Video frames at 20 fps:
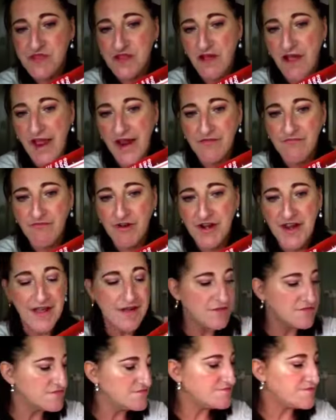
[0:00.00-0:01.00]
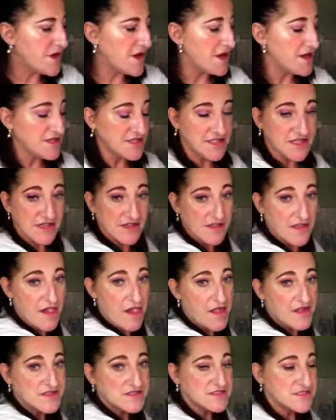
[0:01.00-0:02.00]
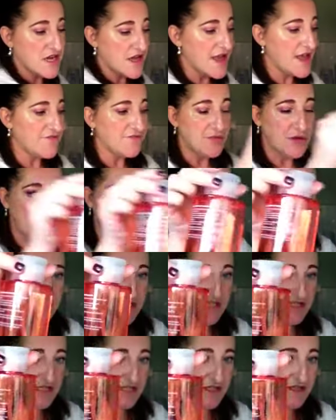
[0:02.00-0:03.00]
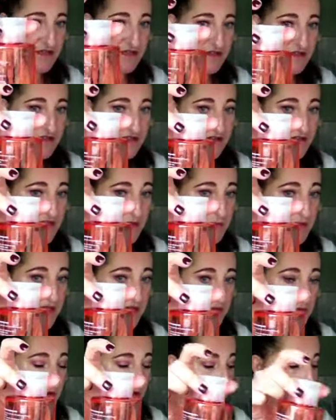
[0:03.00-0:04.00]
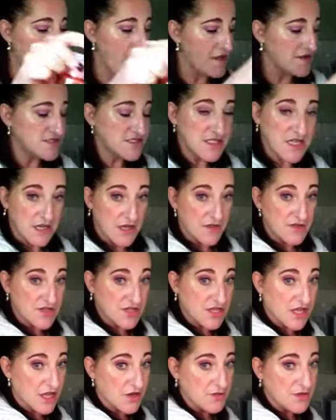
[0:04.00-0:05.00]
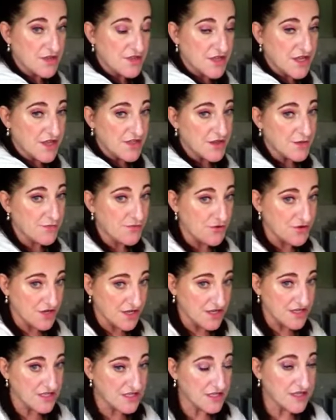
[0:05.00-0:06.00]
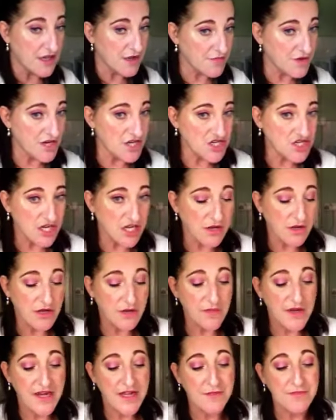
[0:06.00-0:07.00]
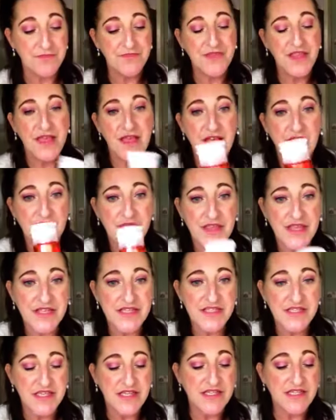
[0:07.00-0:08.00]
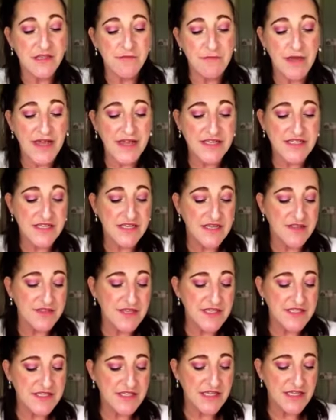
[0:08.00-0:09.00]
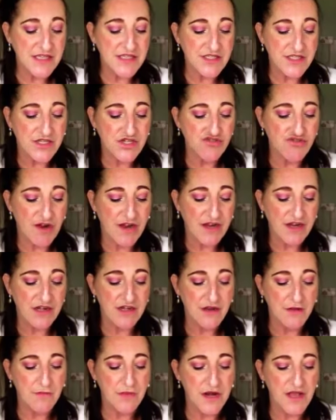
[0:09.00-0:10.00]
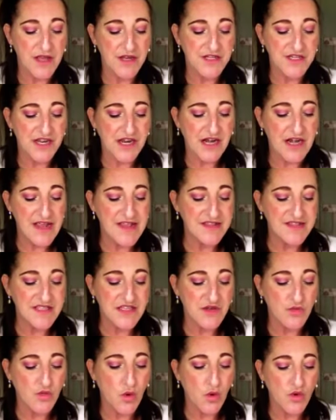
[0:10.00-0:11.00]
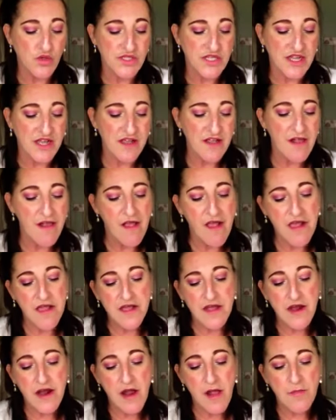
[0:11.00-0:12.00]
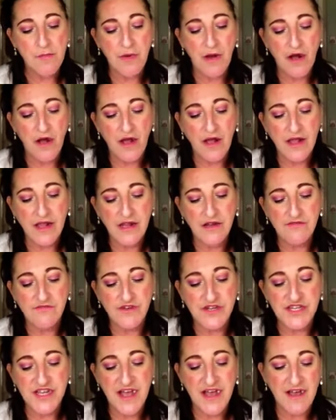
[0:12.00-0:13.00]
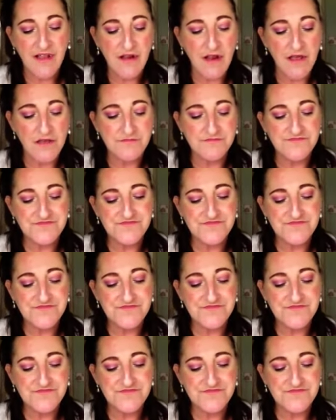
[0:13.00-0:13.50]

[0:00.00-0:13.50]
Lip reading: I have run out, but I have purchased the bigger one to go with the other products that I'm going to show you in a minute. This is amazing. This is the Dragon Blood Cleansing Water by Riddell.